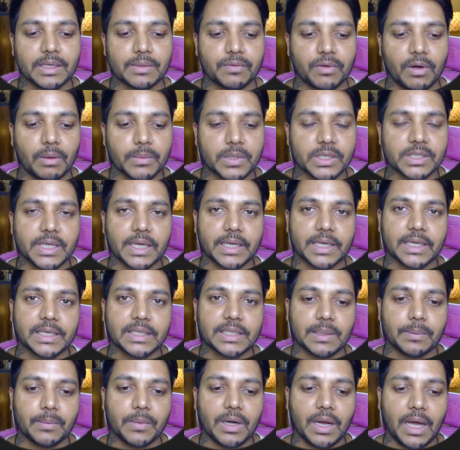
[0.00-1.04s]
From the second
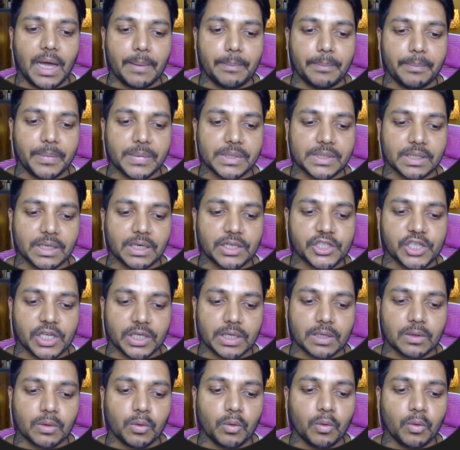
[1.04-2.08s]
table, I'm basically
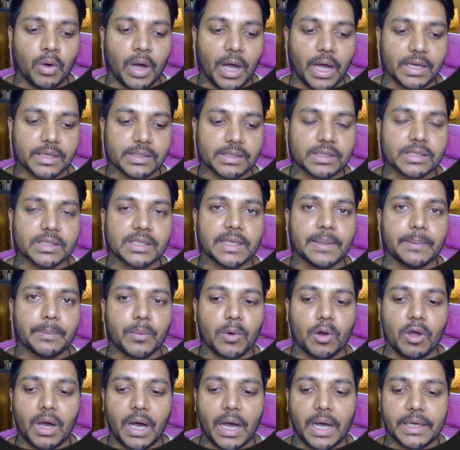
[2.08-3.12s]
checking who has this
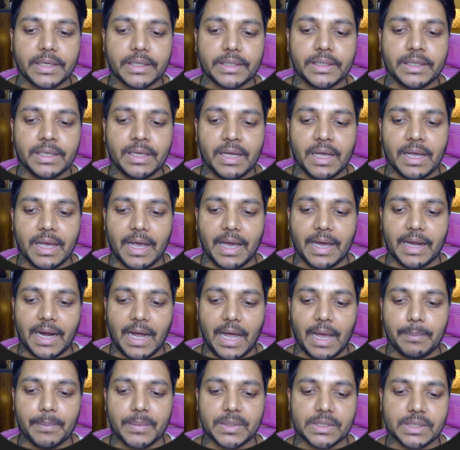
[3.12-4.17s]
employee ID, and
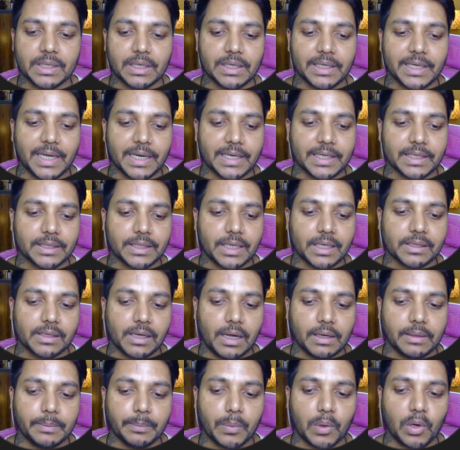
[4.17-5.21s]
I'm basically getting that
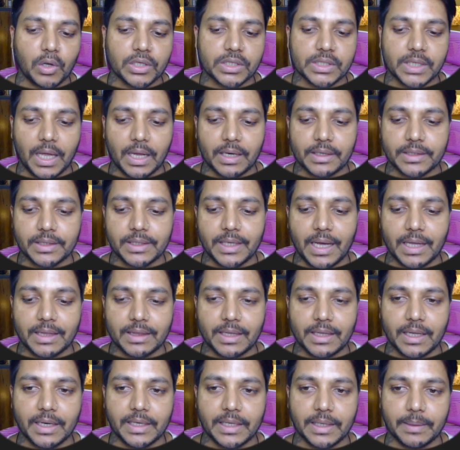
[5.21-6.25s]
employee salary and
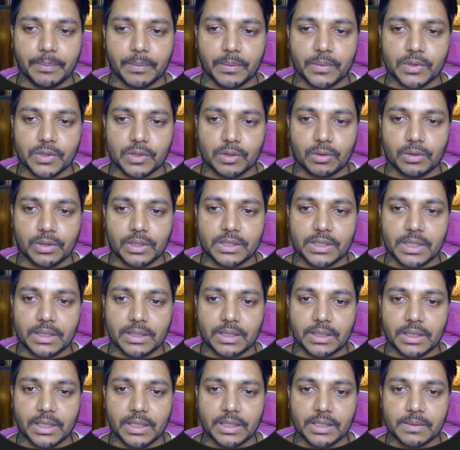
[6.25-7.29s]
the name. So these are the
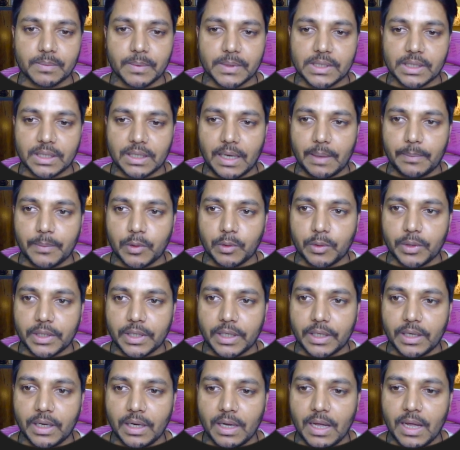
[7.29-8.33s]
things basically I'm doing
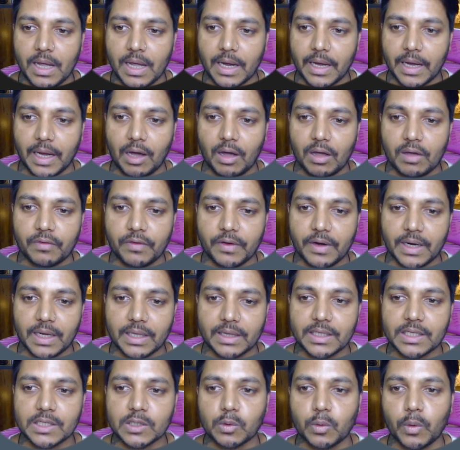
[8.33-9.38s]
here. Now if I run
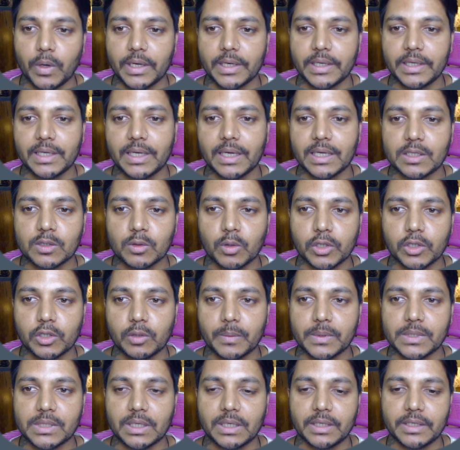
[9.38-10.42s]
this query, it's going to
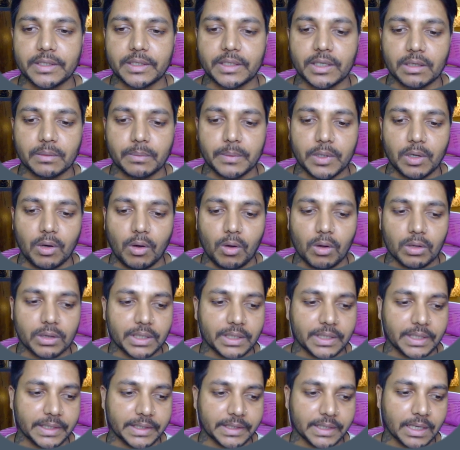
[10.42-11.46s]
basically return me all the
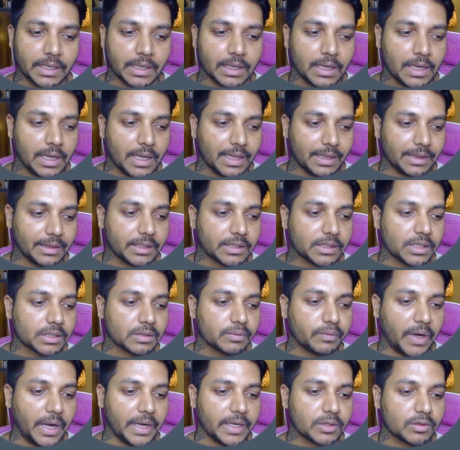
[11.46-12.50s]
data. This is
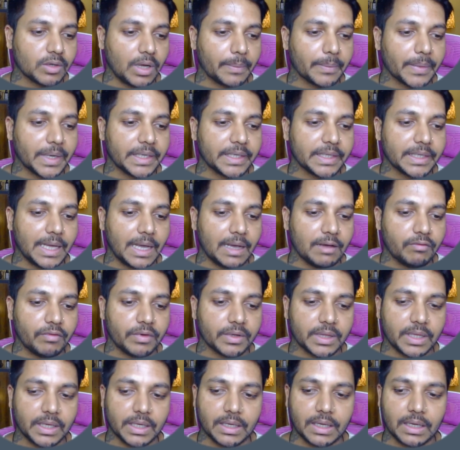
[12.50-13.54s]
fine. So I'm getting
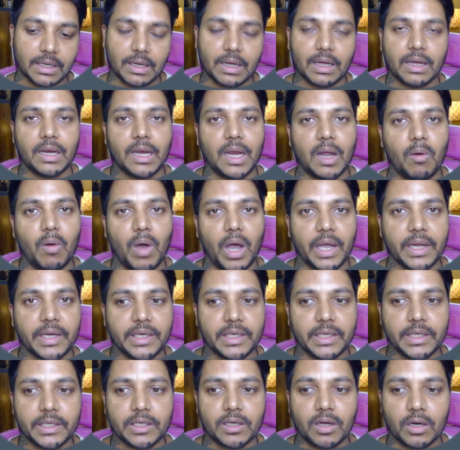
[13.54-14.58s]
everything. Now I
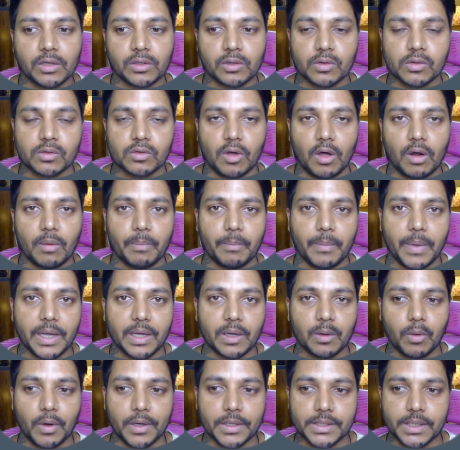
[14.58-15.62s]
need to solve my
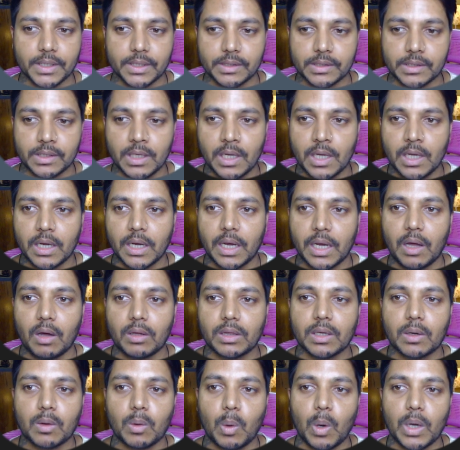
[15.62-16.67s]
questions. Now
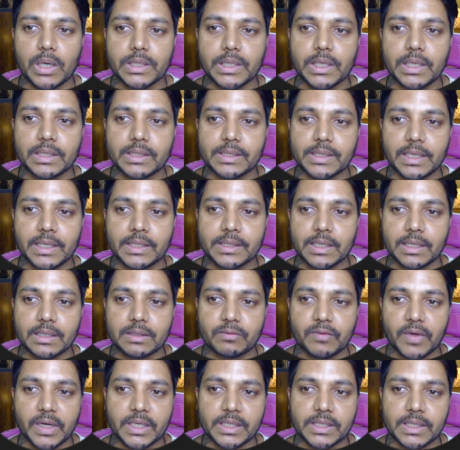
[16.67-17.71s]
the question says is
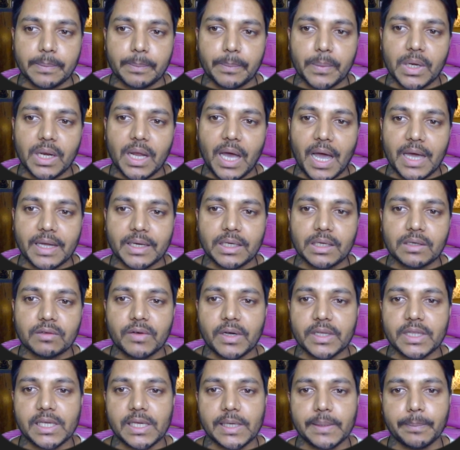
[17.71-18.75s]
very simple.
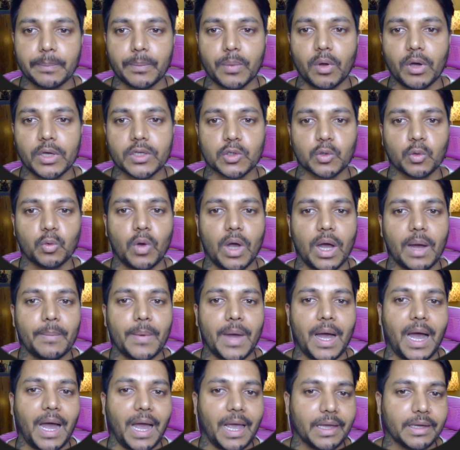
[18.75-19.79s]
Identify the employees who have
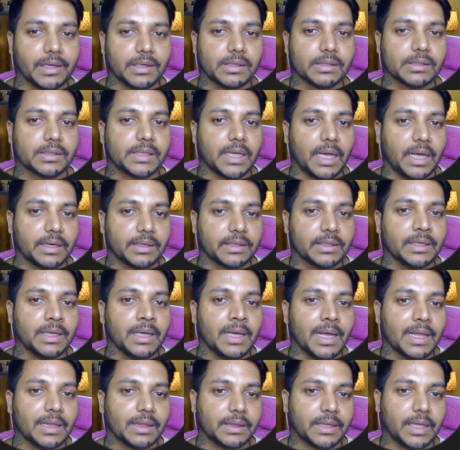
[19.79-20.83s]
higher salary
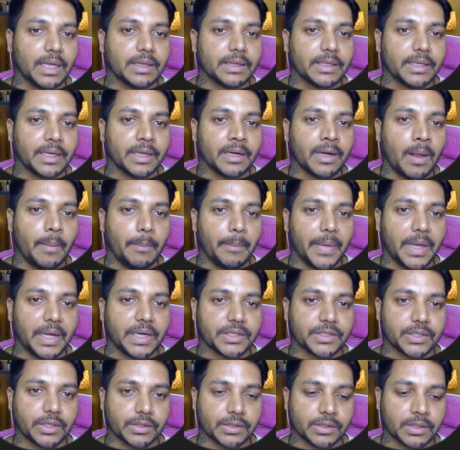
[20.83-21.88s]
than their
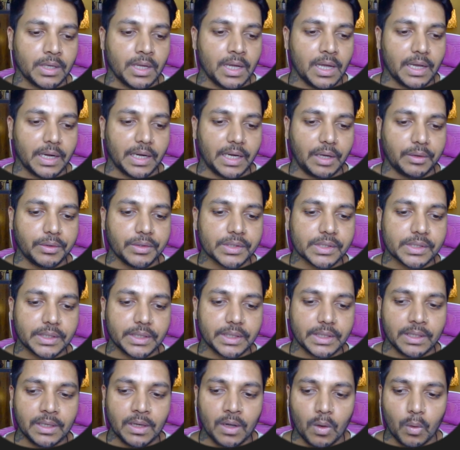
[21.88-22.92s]
managers. Now you
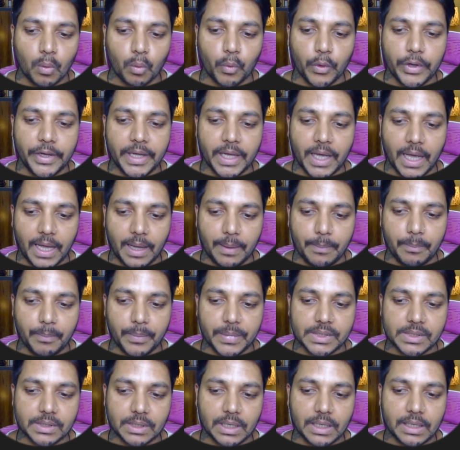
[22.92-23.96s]
see we have
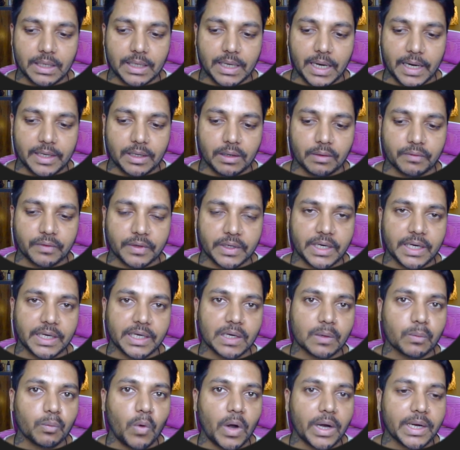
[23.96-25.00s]
basically kind of
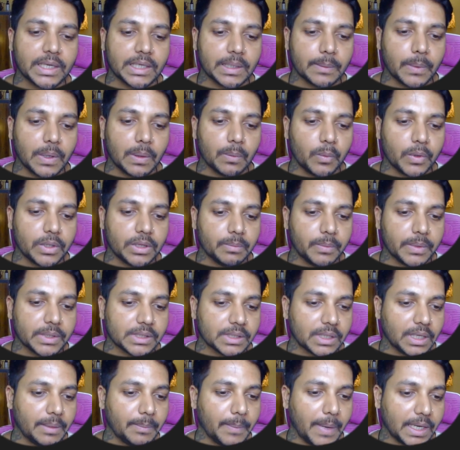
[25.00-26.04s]
created one table with
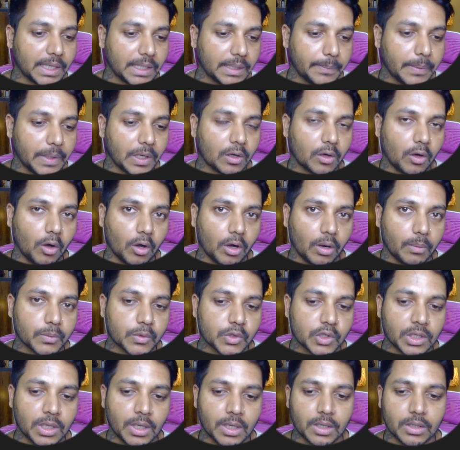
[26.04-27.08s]
basically multiple
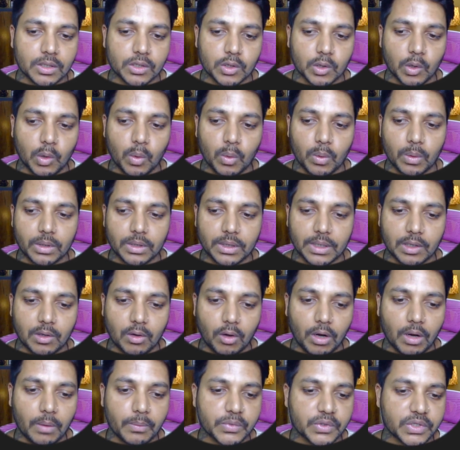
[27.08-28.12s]
columns. So the
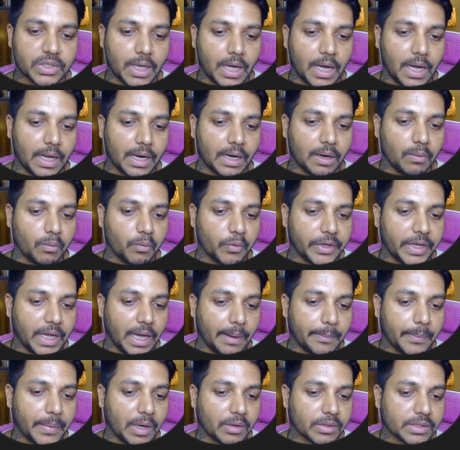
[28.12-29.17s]
columns are, we
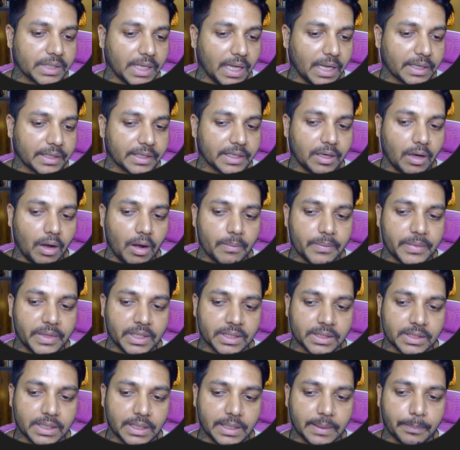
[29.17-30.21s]
have now salary of
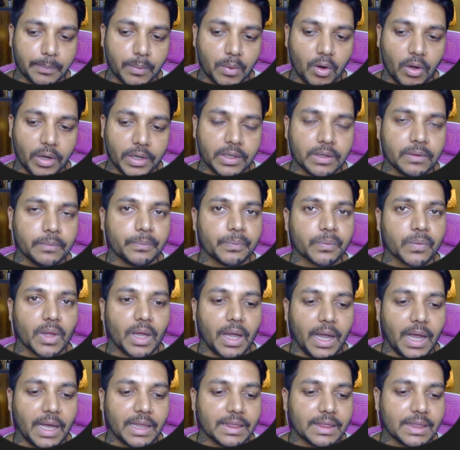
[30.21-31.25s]
this employee
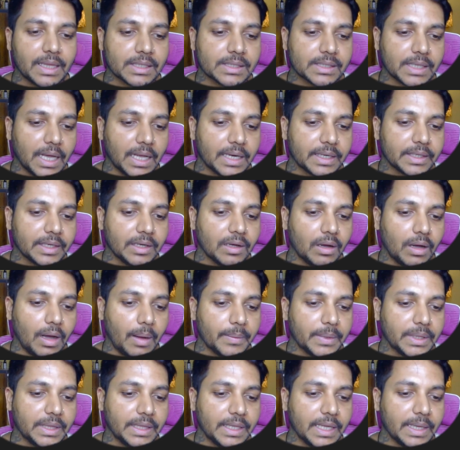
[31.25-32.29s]
and the salary
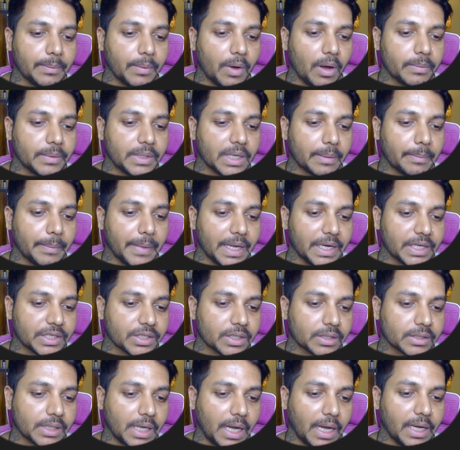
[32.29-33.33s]
name of their
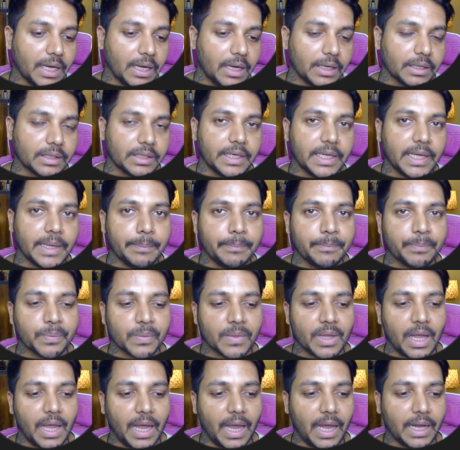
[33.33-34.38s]
manager's name
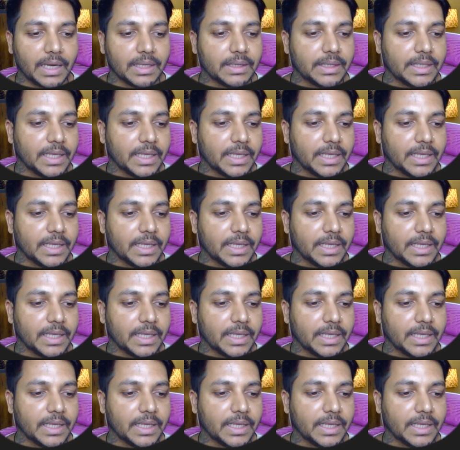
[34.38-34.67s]
and